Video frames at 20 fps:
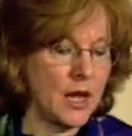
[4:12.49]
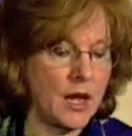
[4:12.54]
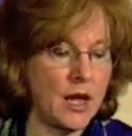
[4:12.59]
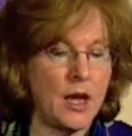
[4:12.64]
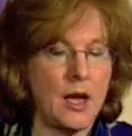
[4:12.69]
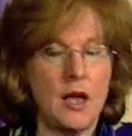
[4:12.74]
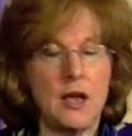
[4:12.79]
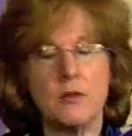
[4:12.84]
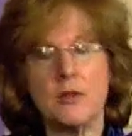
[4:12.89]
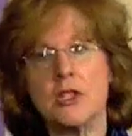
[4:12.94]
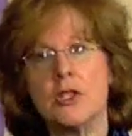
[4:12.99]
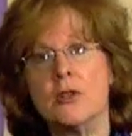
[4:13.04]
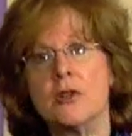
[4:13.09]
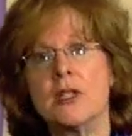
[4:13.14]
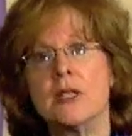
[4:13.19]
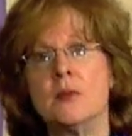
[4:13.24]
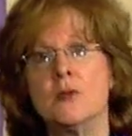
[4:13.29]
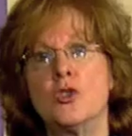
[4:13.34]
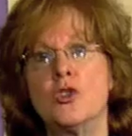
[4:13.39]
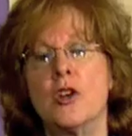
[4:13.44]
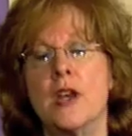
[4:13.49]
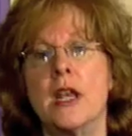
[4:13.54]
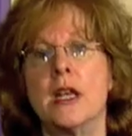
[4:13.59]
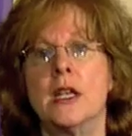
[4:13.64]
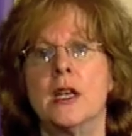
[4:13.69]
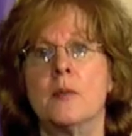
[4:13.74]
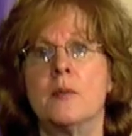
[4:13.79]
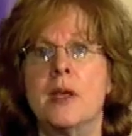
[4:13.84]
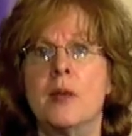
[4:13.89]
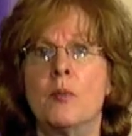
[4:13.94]
I was doing some
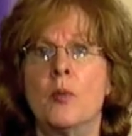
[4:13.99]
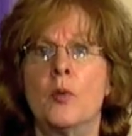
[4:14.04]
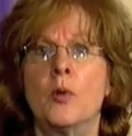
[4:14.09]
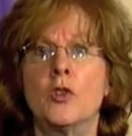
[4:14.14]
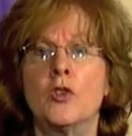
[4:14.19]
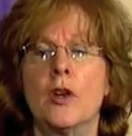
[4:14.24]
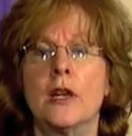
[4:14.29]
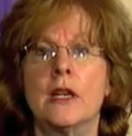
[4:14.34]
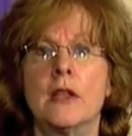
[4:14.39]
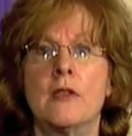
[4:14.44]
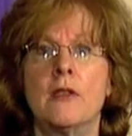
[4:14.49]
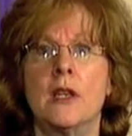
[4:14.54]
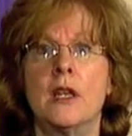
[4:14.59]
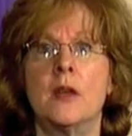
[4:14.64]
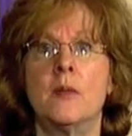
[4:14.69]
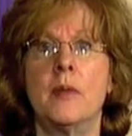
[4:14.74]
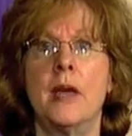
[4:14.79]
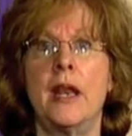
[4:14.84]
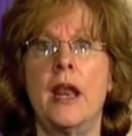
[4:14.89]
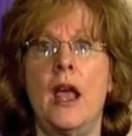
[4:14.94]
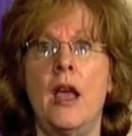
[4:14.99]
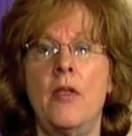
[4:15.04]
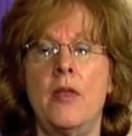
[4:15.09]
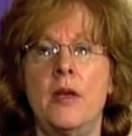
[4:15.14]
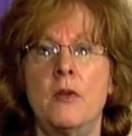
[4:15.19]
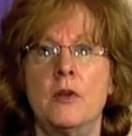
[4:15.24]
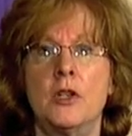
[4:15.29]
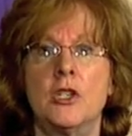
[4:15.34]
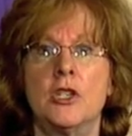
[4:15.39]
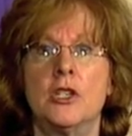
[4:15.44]
training and people were trying to think about how they
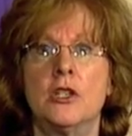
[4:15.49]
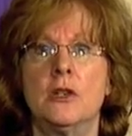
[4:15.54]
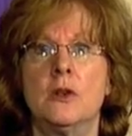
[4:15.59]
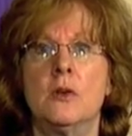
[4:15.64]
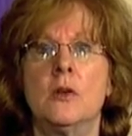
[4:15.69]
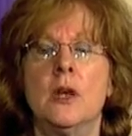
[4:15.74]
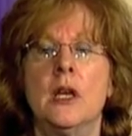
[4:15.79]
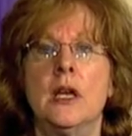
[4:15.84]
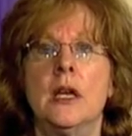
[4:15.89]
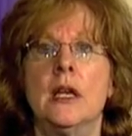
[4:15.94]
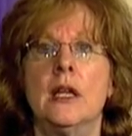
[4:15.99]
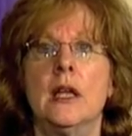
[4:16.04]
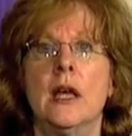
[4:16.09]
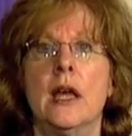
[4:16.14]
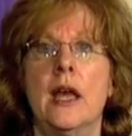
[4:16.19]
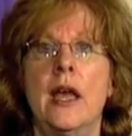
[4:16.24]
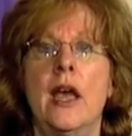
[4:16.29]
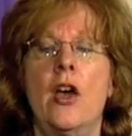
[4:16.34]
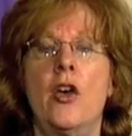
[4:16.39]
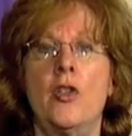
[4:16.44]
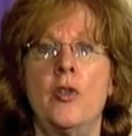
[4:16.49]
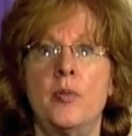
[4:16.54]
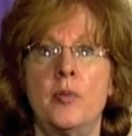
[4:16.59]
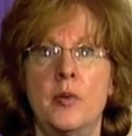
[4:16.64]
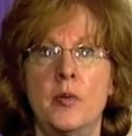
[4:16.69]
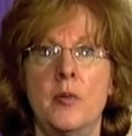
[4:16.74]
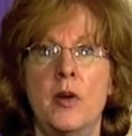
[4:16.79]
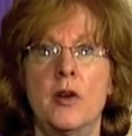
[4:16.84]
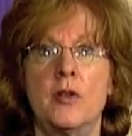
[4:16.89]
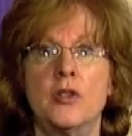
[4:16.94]
would do a health
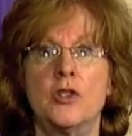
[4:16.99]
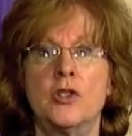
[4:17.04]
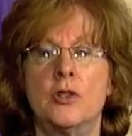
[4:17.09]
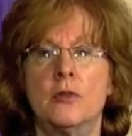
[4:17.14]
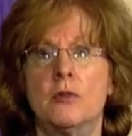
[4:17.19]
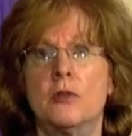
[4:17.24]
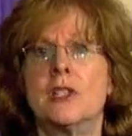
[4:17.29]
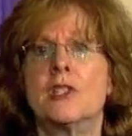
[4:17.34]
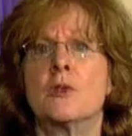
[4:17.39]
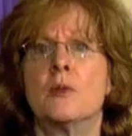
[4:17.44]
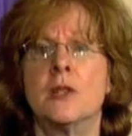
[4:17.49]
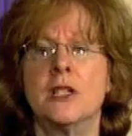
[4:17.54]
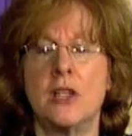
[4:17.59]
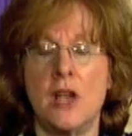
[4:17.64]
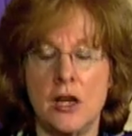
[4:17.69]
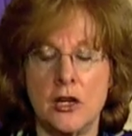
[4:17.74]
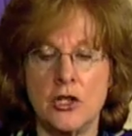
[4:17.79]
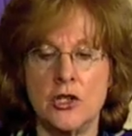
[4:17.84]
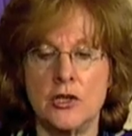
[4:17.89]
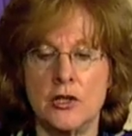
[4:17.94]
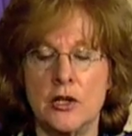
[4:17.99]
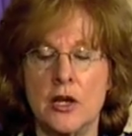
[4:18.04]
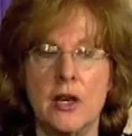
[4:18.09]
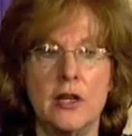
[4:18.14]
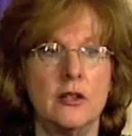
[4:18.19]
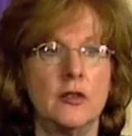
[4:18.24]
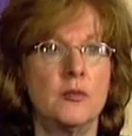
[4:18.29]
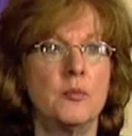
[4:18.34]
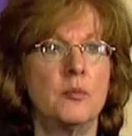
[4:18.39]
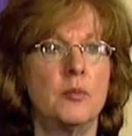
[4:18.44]
promotion, risk reduction
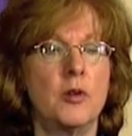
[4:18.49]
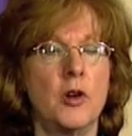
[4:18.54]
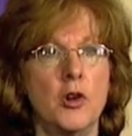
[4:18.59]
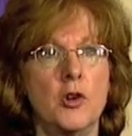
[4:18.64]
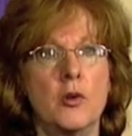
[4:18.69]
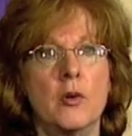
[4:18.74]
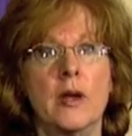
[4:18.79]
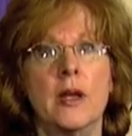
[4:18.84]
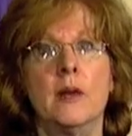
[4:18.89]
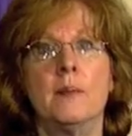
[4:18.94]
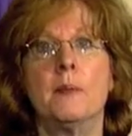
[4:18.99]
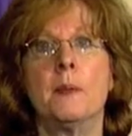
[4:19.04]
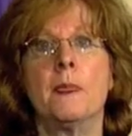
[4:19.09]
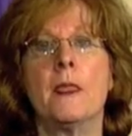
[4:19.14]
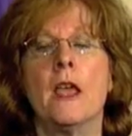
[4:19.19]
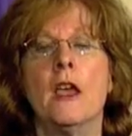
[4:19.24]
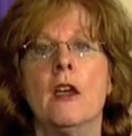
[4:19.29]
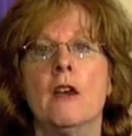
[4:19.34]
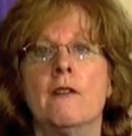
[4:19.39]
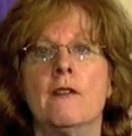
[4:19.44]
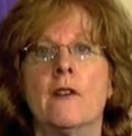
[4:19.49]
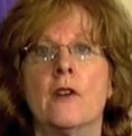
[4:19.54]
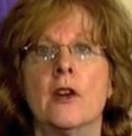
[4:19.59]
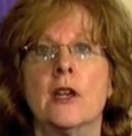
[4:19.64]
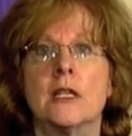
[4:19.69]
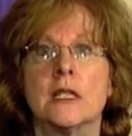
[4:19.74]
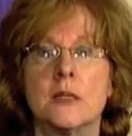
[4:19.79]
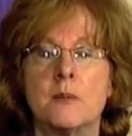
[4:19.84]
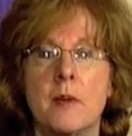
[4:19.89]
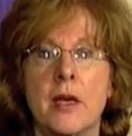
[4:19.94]
kind of program for
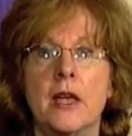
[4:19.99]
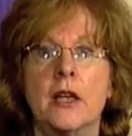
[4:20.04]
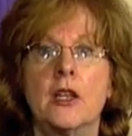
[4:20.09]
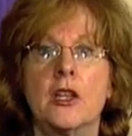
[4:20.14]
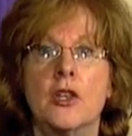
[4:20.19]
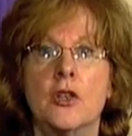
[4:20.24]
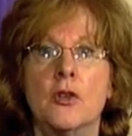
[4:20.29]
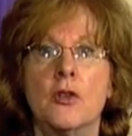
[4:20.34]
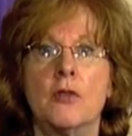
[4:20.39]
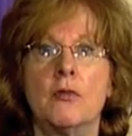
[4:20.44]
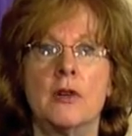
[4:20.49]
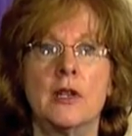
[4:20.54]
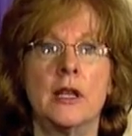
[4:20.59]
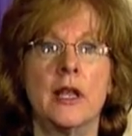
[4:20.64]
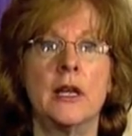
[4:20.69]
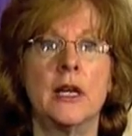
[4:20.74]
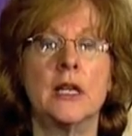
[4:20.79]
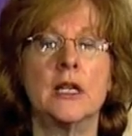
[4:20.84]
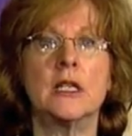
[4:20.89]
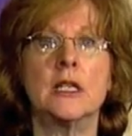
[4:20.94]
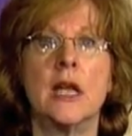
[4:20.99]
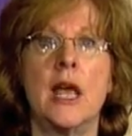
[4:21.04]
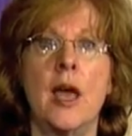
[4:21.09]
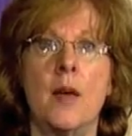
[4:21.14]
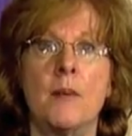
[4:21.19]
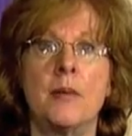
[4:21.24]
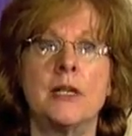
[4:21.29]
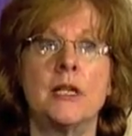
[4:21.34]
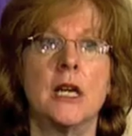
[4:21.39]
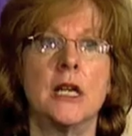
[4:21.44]
Hispanic youth related to
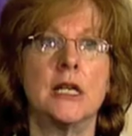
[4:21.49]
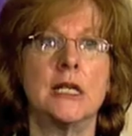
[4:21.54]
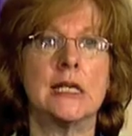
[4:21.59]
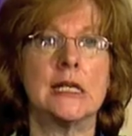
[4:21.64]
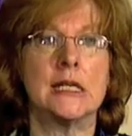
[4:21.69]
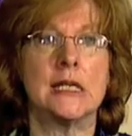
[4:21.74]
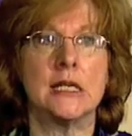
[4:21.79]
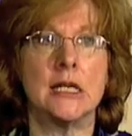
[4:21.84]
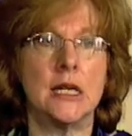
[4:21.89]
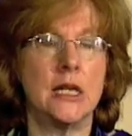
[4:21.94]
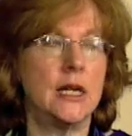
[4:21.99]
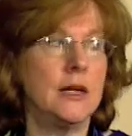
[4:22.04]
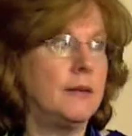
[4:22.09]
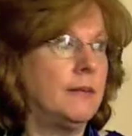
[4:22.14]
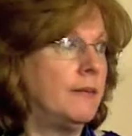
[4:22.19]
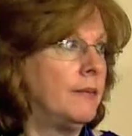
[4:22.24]
hepatitis C.